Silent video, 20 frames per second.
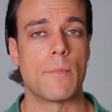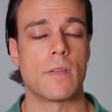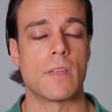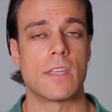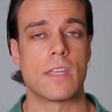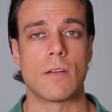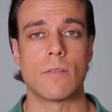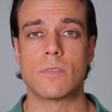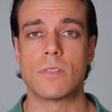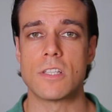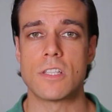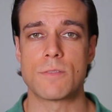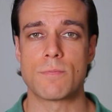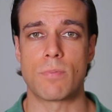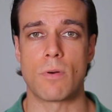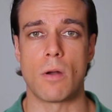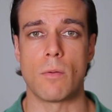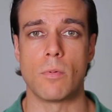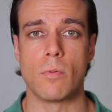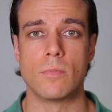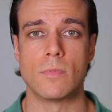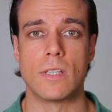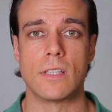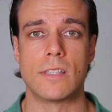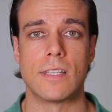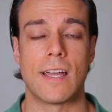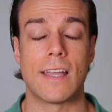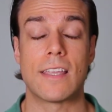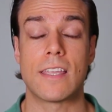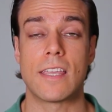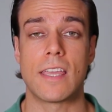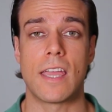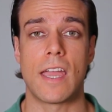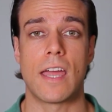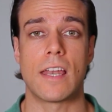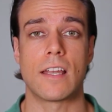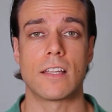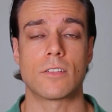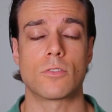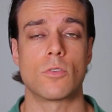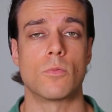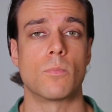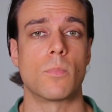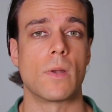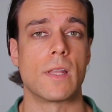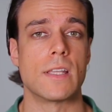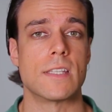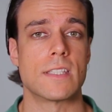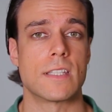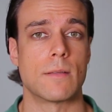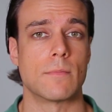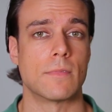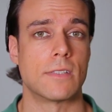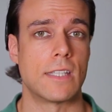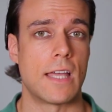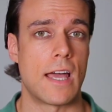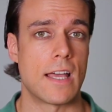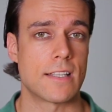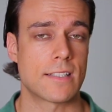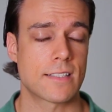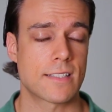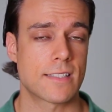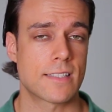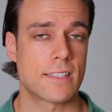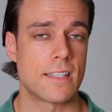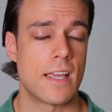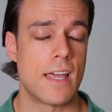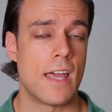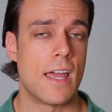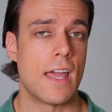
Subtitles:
I have this problem that I cannot complete some tasks.